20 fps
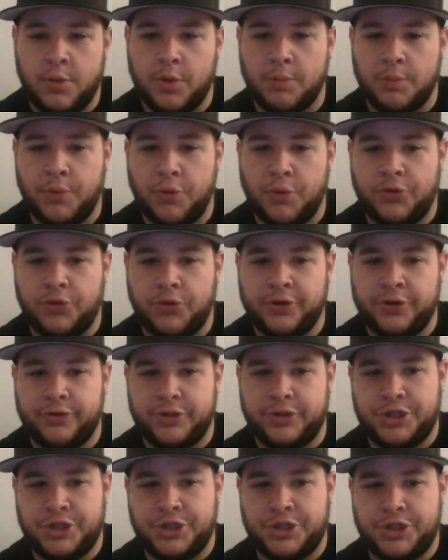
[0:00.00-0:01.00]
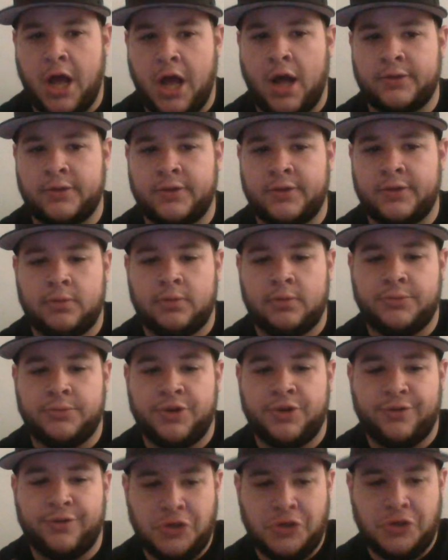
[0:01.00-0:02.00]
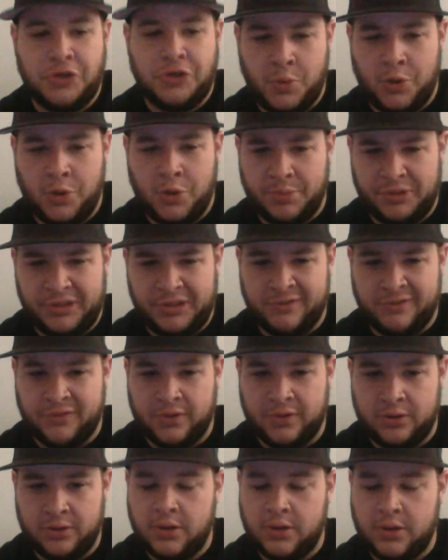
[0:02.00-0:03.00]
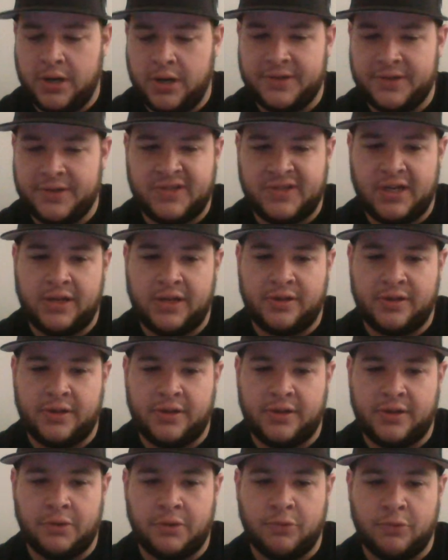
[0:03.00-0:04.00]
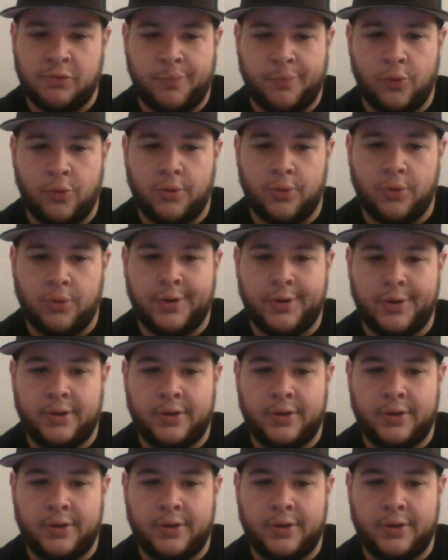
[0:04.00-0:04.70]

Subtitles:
were both clearly shocked. At first I didn't want to believe it. I didn't see anything being reported, and